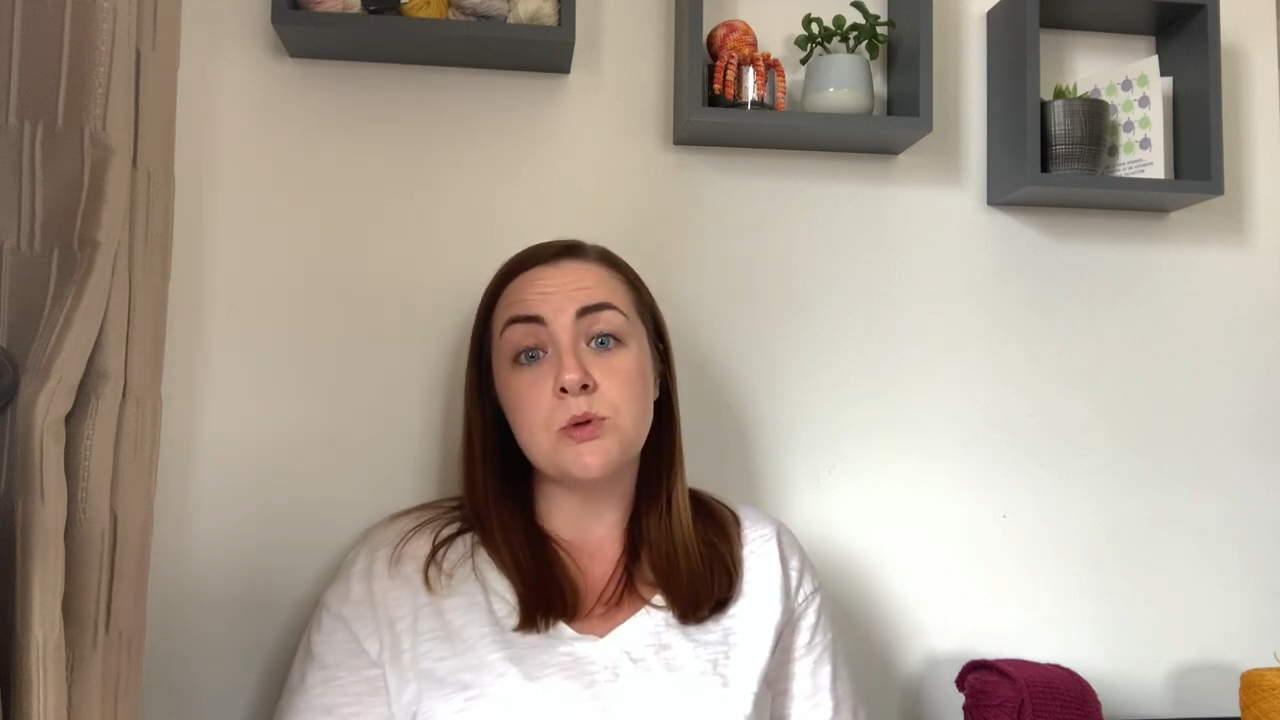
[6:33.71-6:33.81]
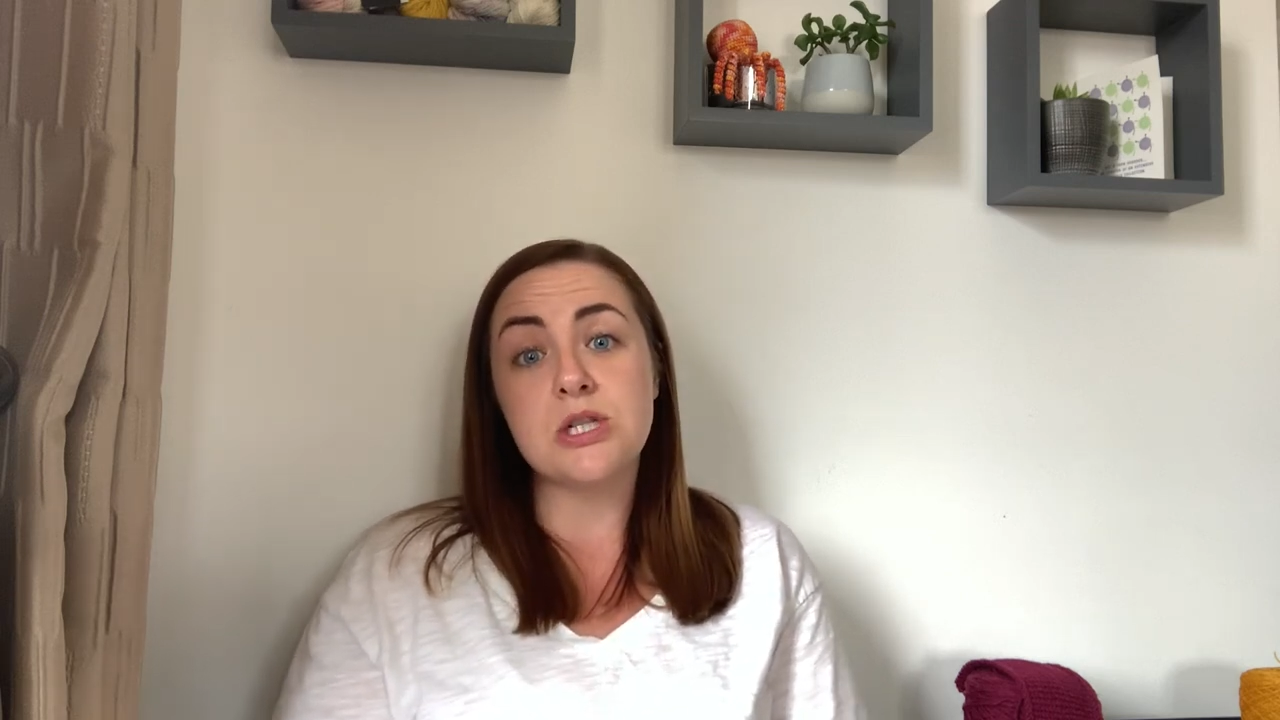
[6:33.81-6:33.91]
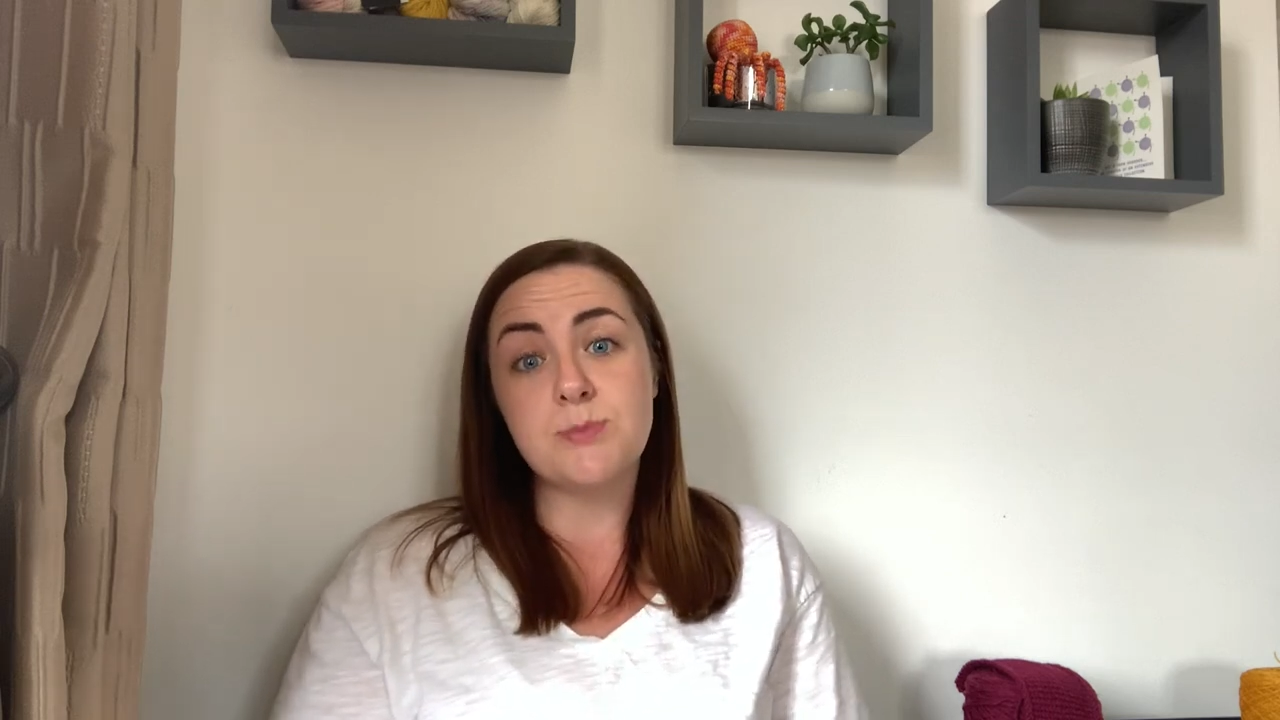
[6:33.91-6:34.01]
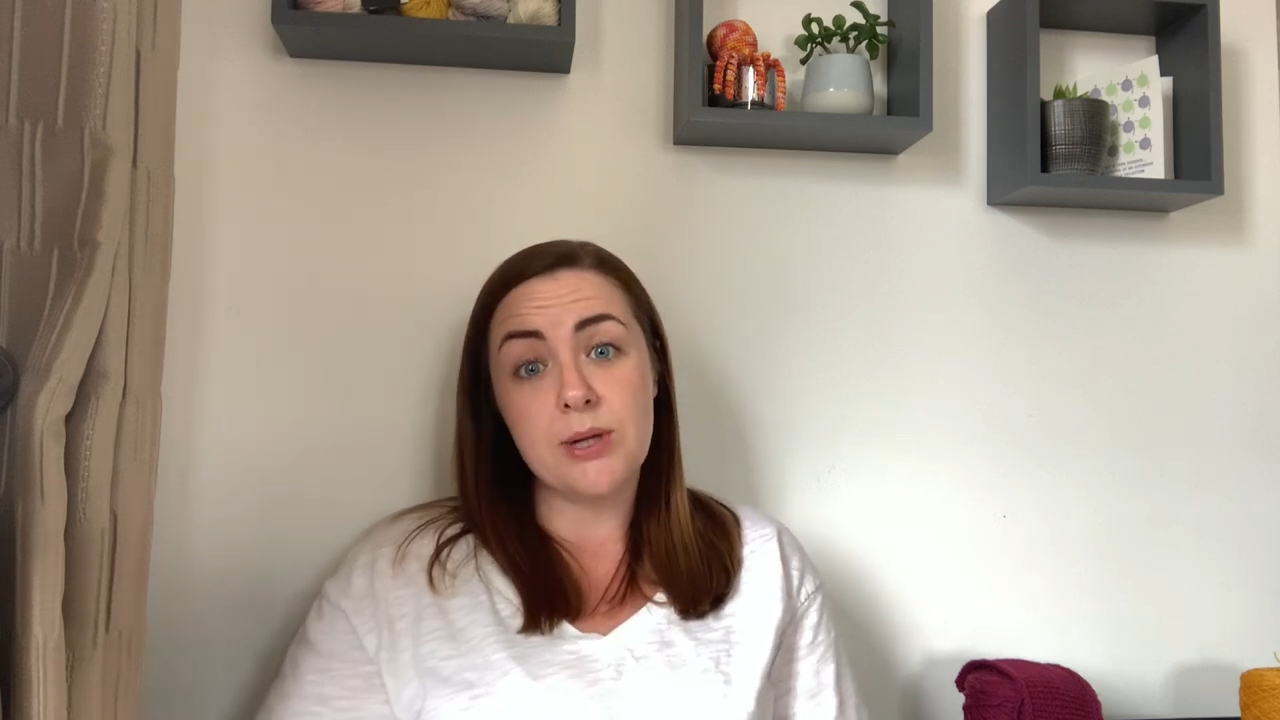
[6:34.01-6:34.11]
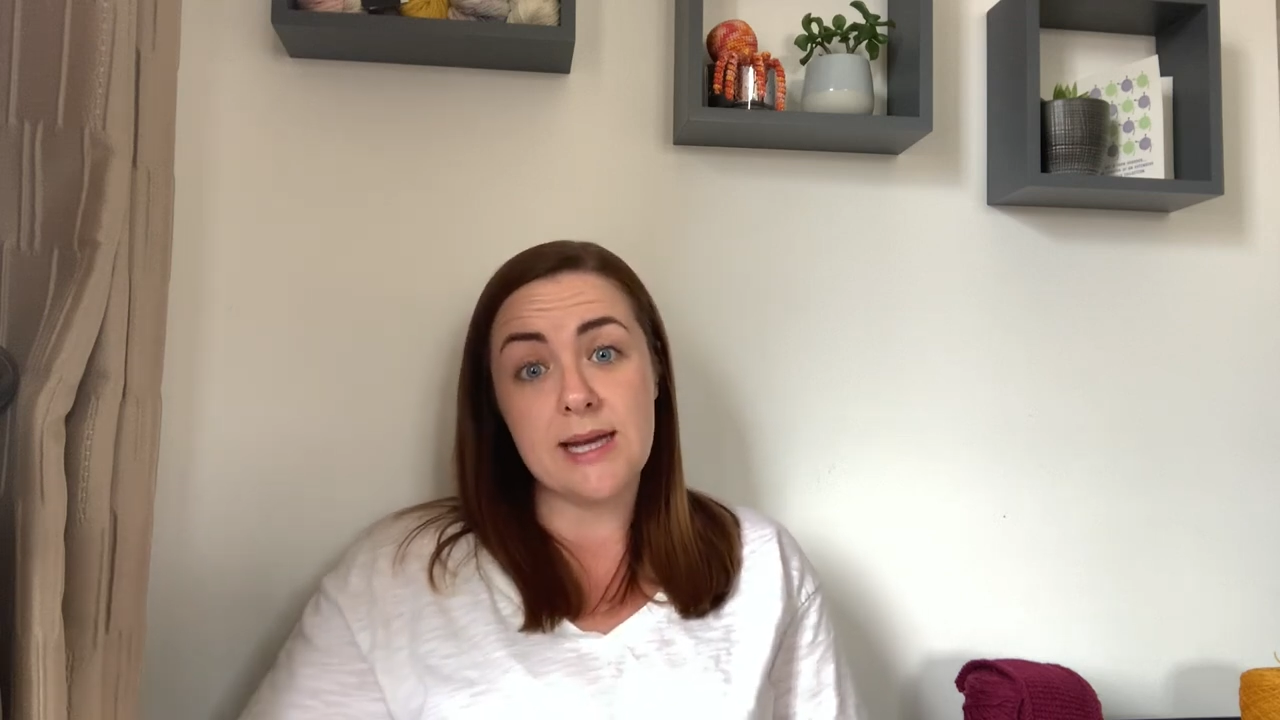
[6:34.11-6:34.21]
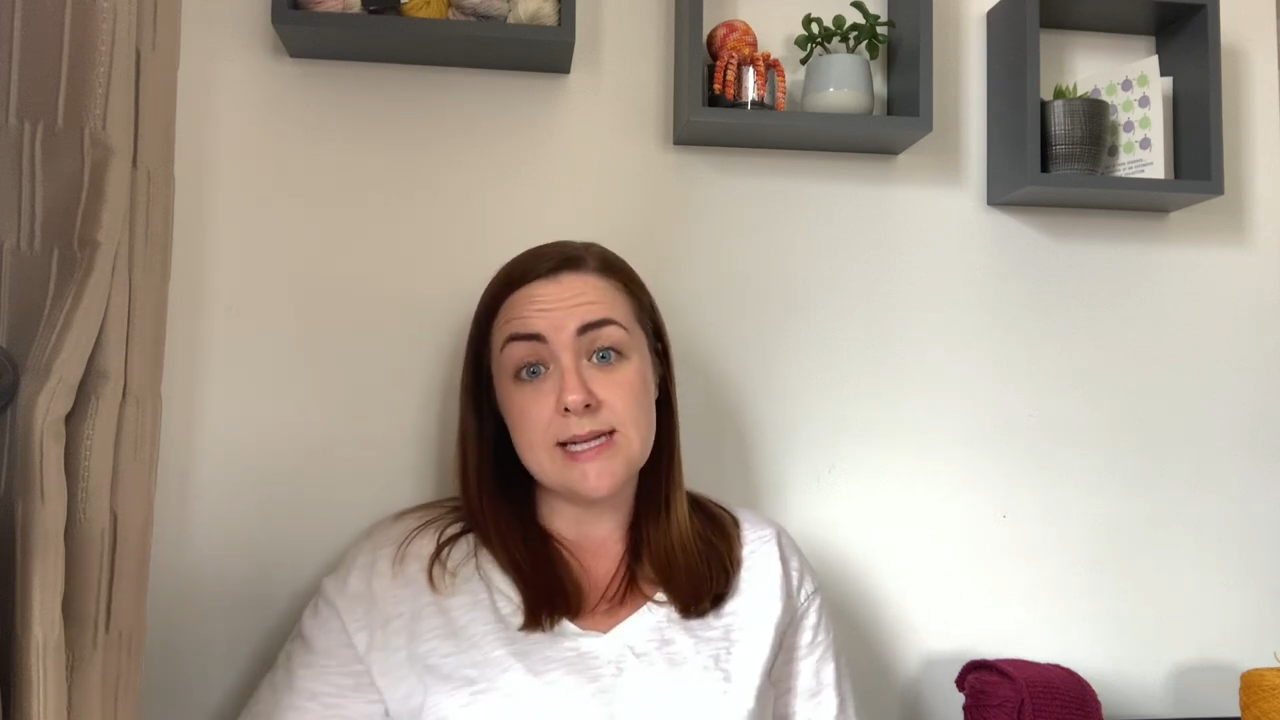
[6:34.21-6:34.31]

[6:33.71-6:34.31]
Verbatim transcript: just putting it